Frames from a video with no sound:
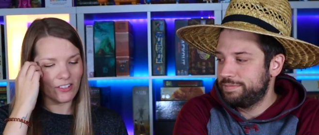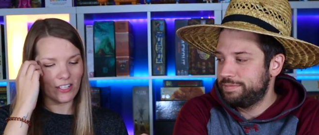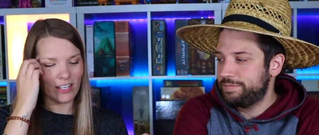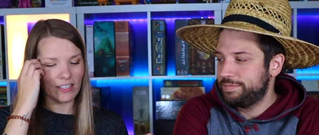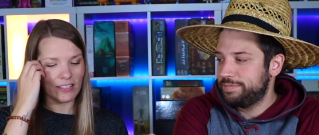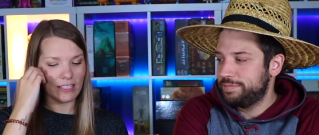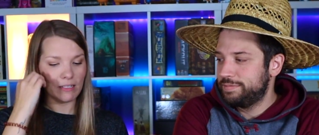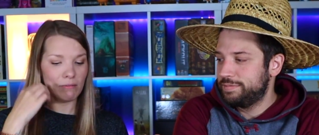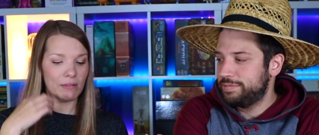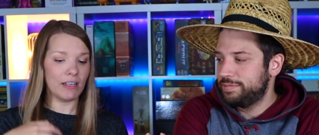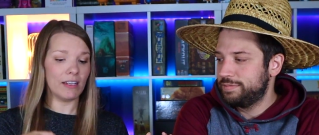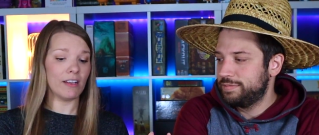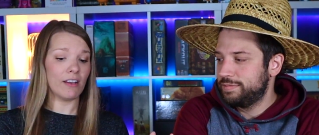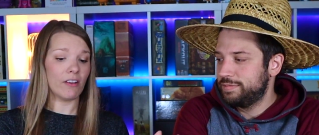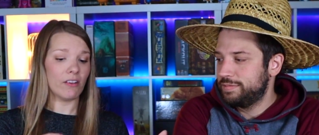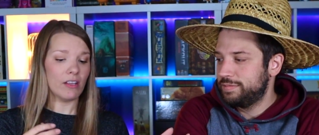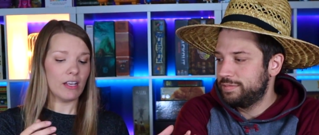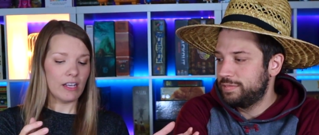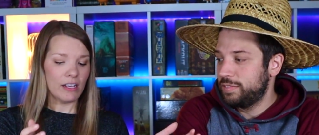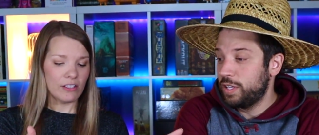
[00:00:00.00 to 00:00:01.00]
Speaker 1: Hashtag Team
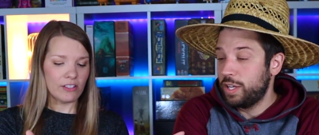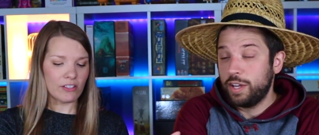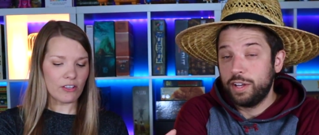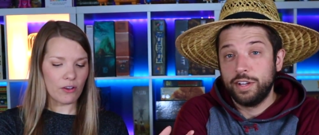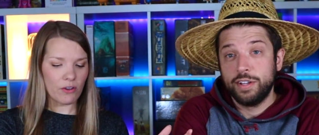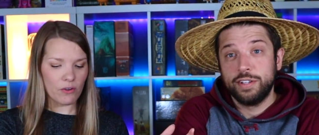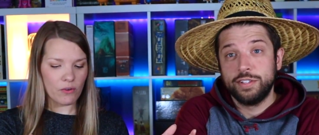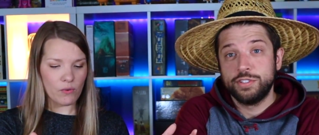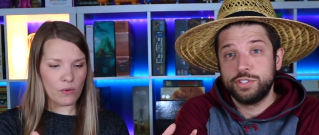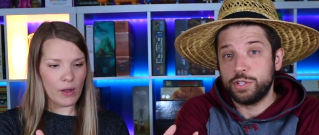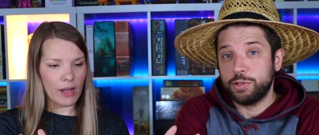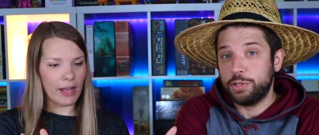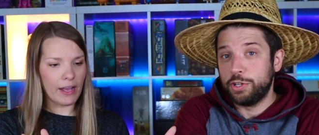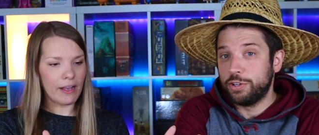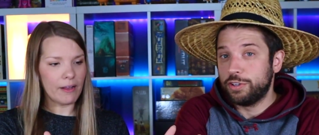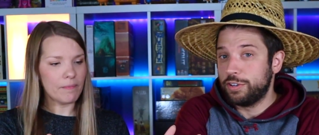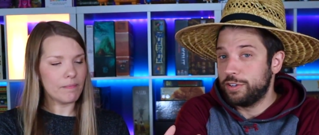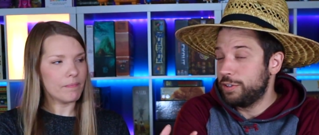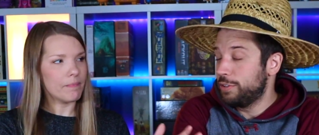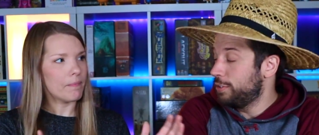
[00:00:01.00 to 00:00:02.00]
Danielle. So,
Speaker 2: so
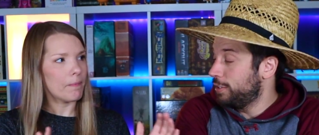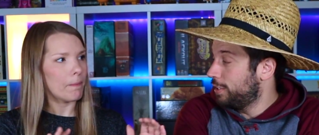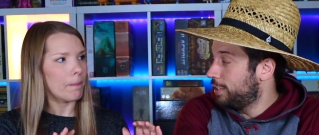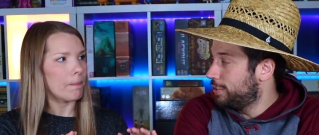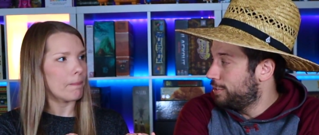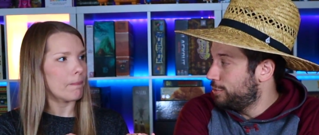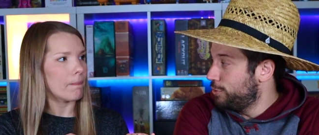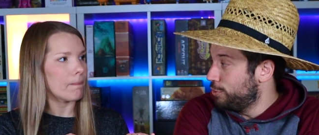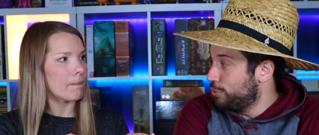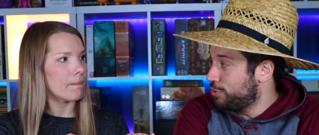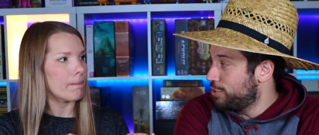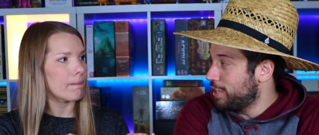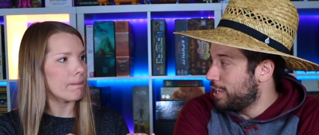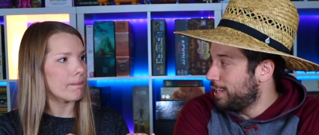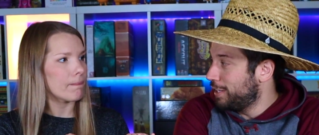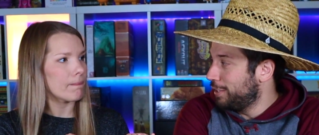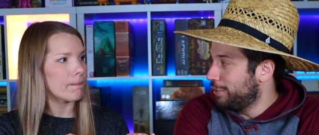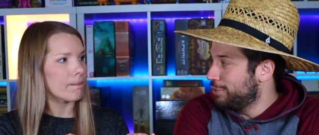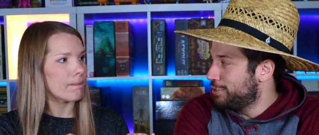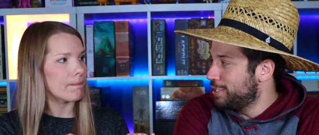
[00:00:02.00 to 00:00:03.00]
you're um, you're
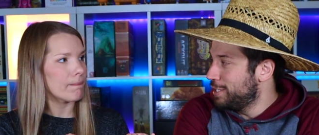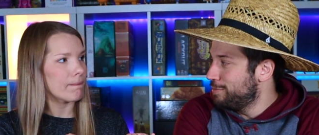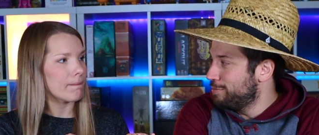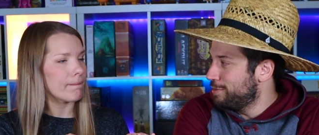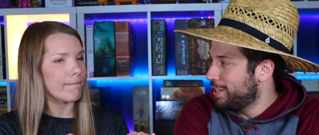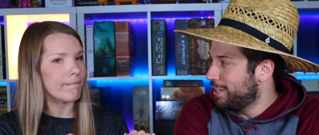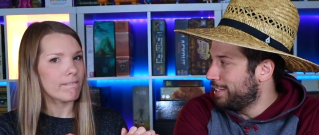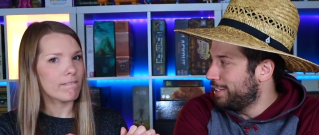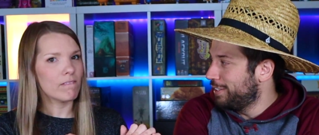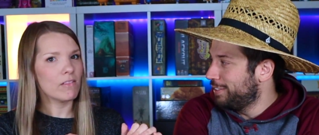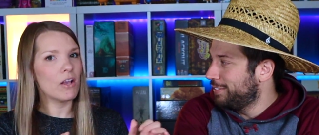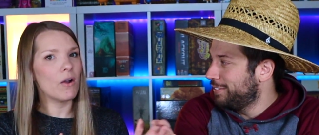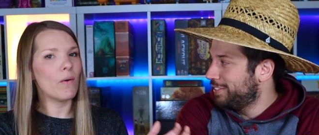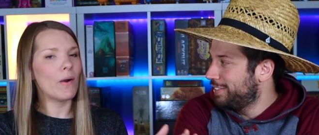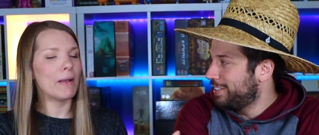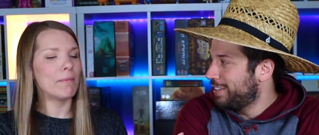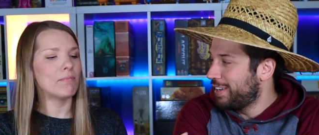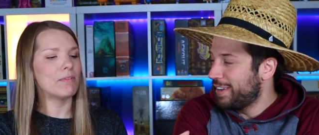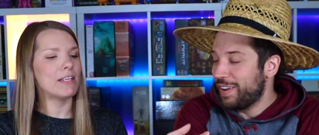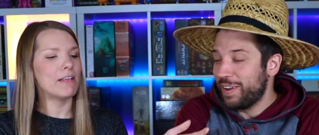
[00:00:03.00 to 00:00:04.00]
stating you're Team Danielle?
Speaker 1: No,
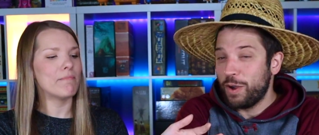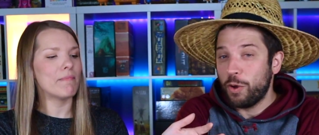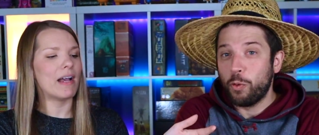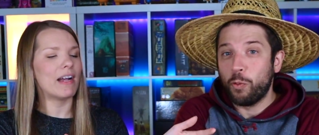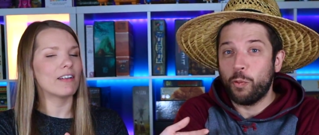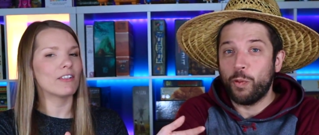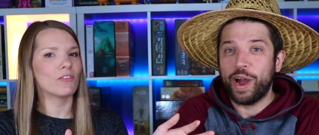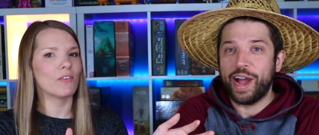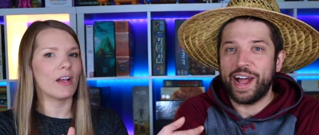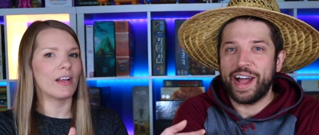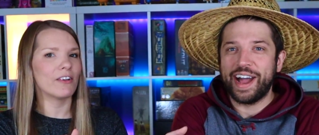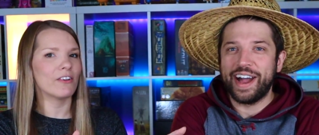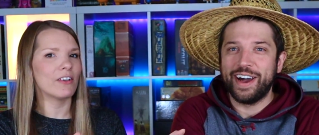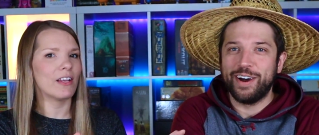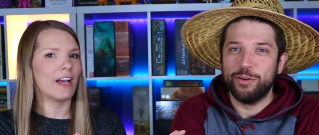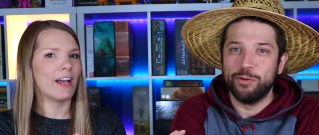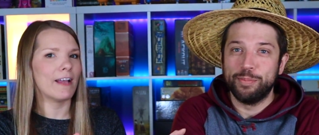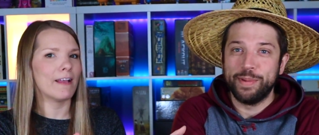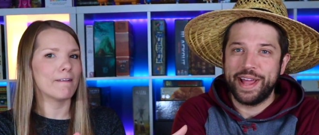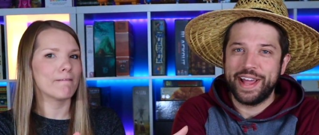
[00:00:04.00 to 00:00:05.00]
I'm Team
Speaker 2: Max.
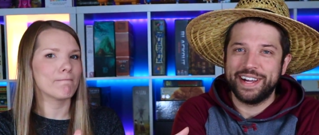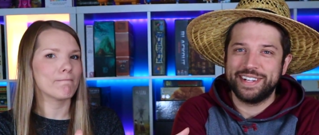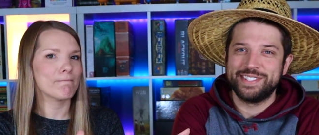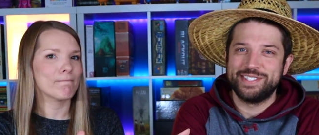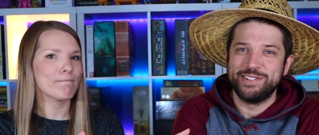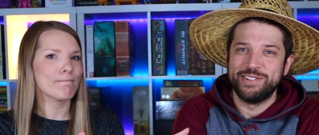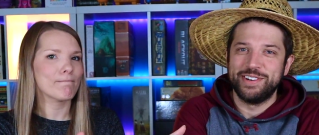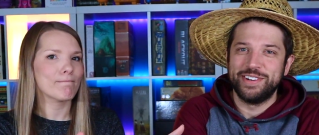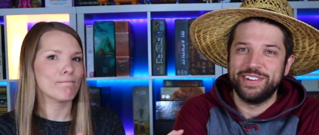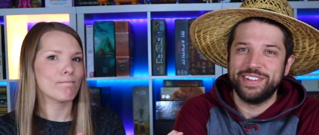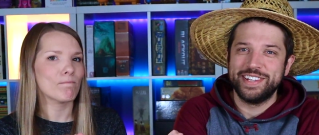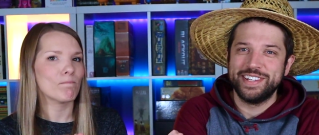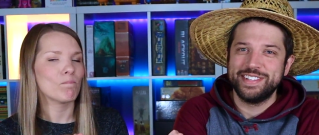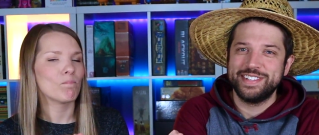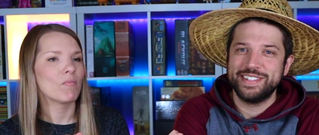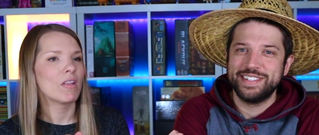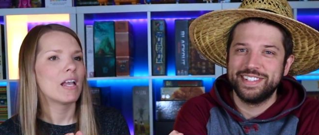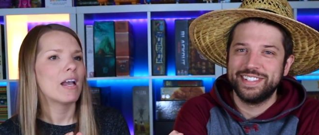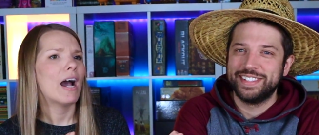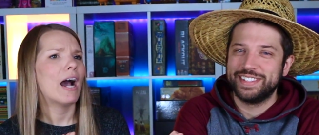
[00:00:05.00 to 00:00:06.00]
Wow, Max, you hear
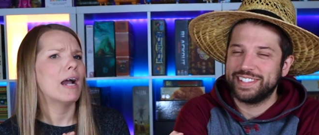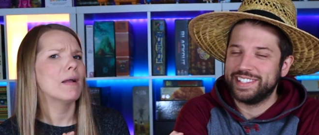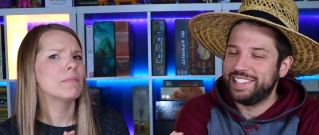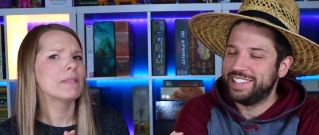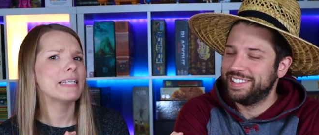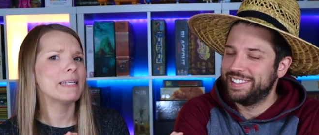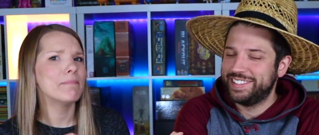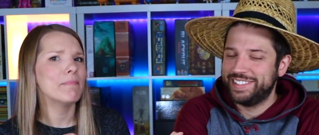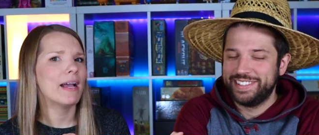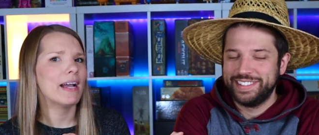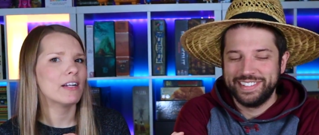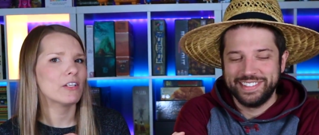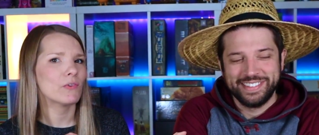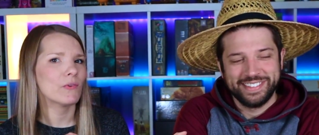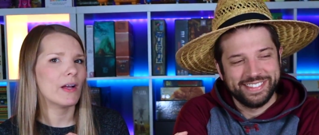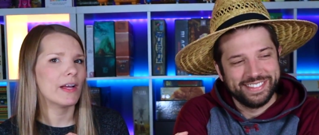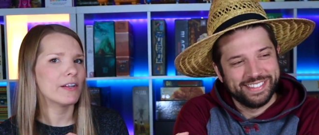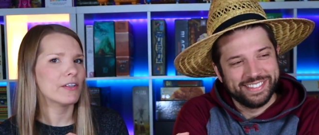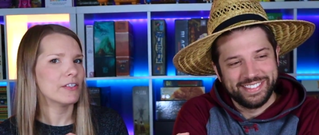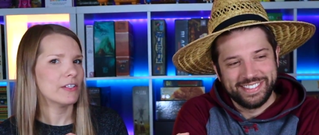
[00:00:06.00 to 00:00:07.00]
this?
Speaker 1: I'm Team Max
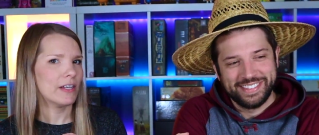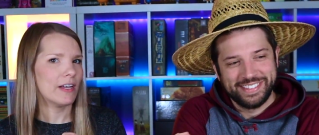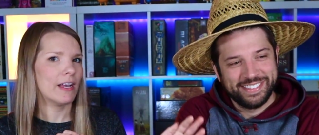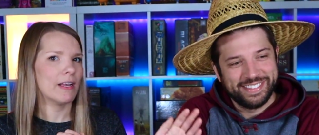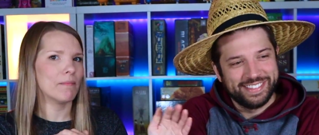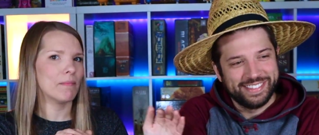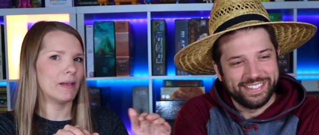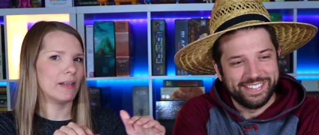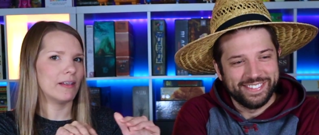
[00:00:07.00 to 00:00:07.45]
Ride or Die,